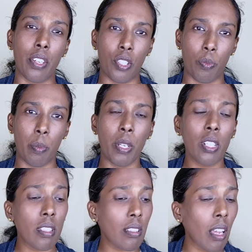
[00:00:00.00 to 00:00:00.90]
resume,
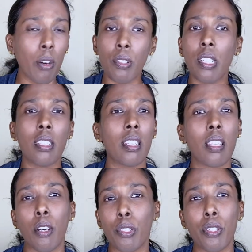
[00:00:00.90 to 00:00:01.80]
because thousands and
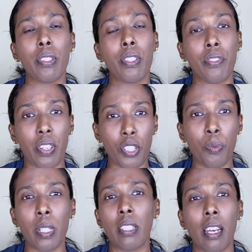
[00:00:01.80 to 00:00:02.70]
thousands of
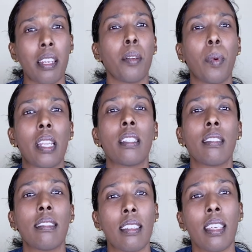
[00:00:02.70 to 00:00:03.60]
resumes hiring
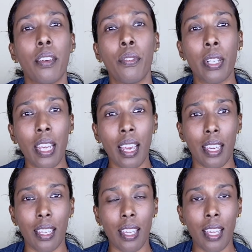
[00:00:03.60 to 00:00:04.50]
managers see every
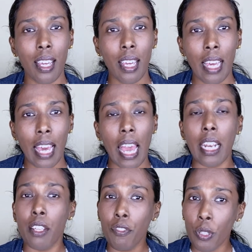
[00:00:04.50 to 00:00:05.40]
day.
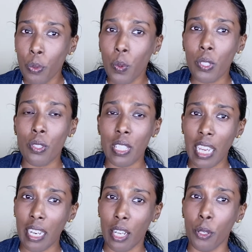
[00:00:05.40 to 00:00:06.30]
And if you want to
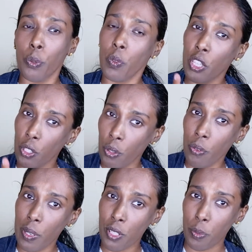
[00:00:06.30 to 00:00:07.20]
stand out with
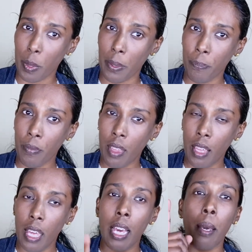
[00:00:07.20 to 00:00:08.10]
your resume,
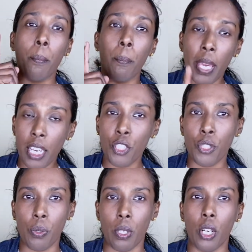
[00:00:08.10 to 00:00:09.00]
make
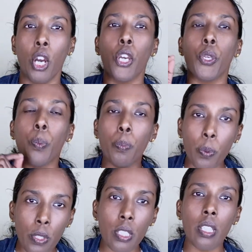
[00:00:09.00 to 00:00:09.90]
sure you
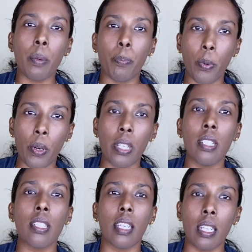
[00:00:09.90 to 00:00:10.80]
put the
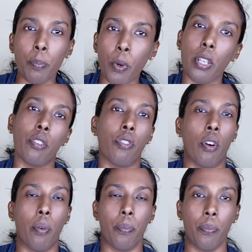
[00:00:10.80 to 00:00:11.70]
points in point form.